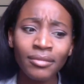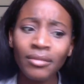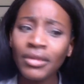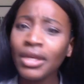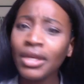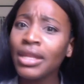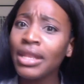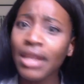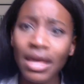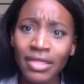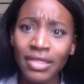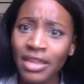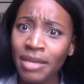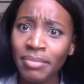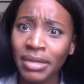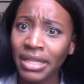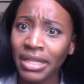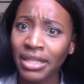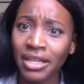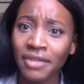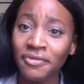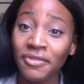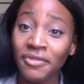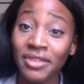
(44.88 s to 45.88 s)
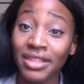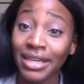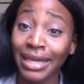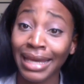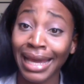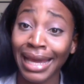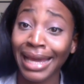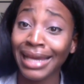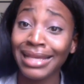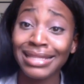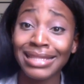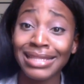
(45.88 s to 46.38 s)
nothing but love for the
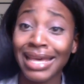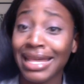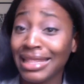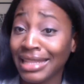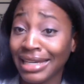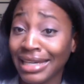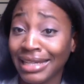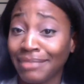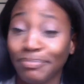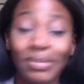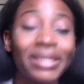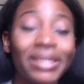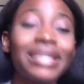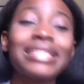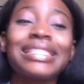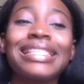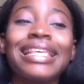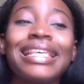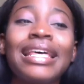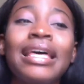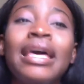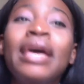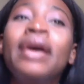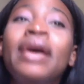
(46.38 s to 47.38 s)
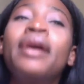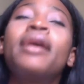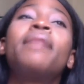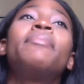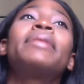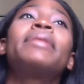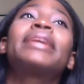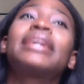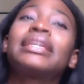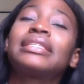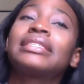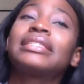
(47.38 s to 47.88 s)
gays, and
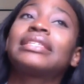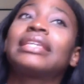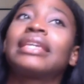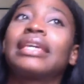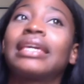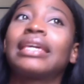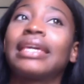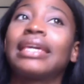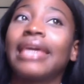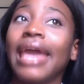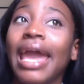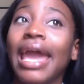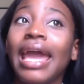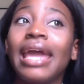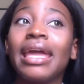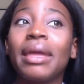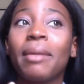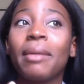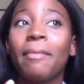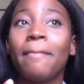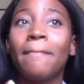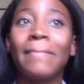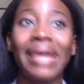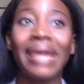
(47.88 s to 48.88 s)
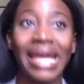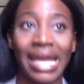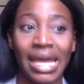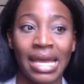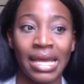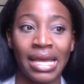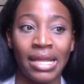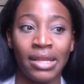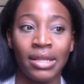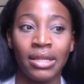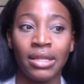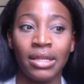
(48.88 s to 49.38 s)
because gay
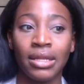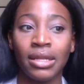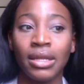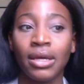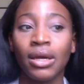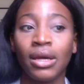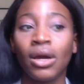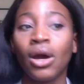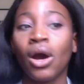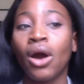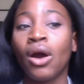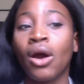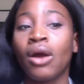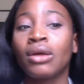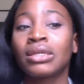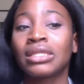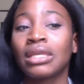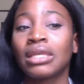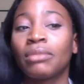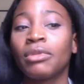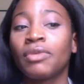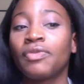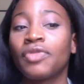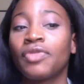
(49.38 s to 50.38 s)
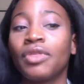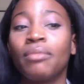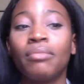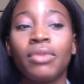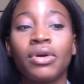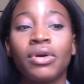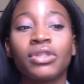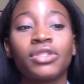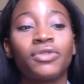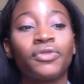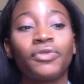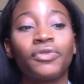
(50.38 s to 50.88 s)
men are some of the
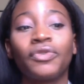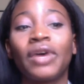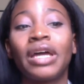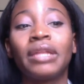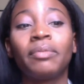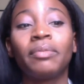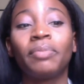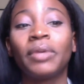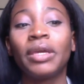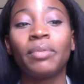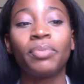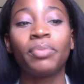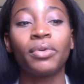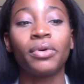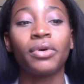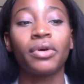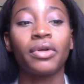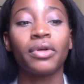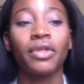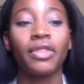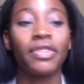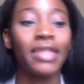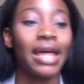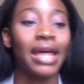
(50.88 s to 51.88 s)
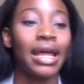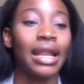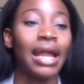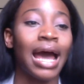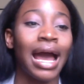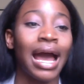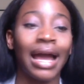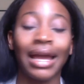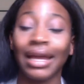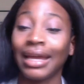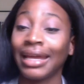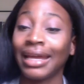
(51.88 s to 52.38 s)
most fun people that
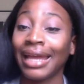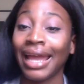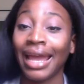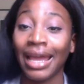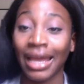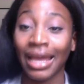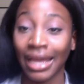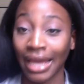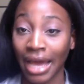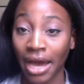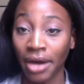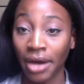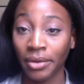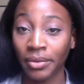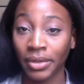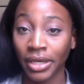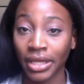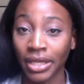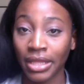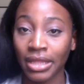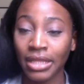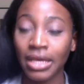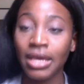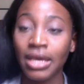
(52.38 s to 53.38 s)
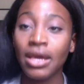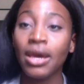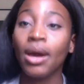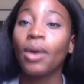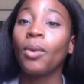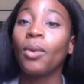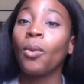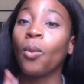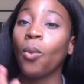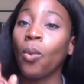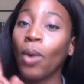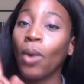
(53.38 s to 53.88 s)
I hang out with.
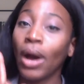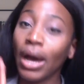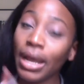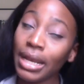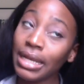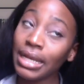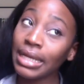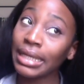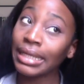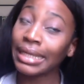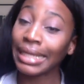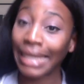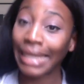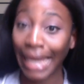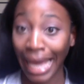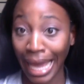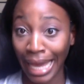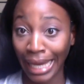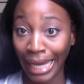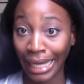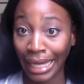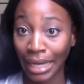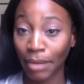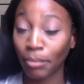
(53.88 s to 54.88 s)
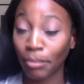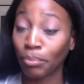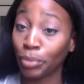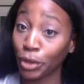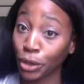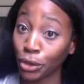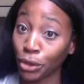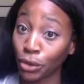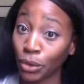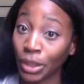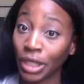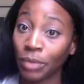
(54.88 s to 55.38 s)
One gay
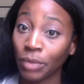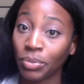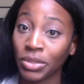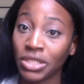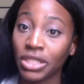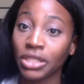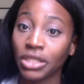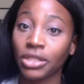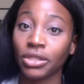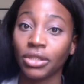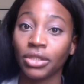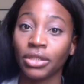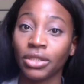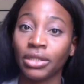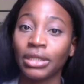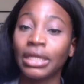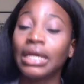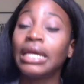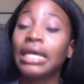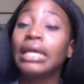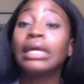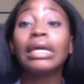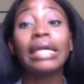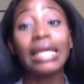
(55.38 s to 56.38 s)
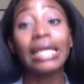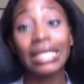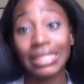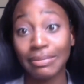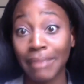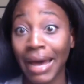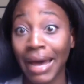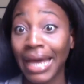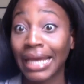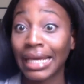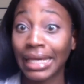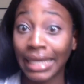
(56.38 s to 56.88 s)
boo in particular is
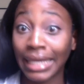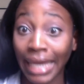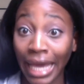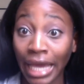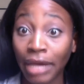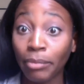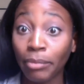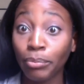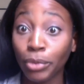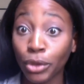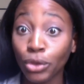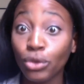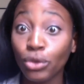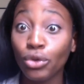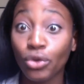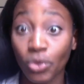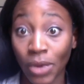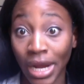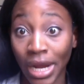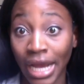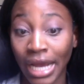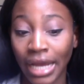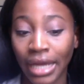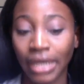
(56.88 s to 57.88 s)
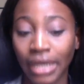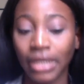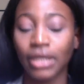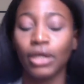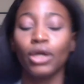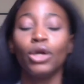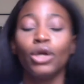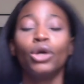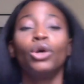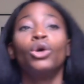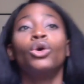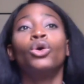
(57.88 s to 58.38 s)
my gay boo Greg,
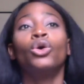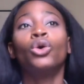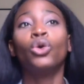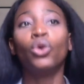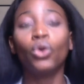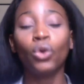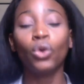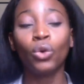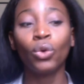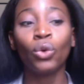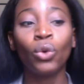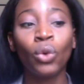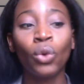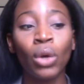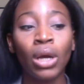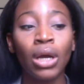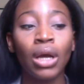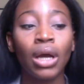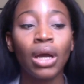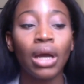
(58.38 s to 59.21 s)
who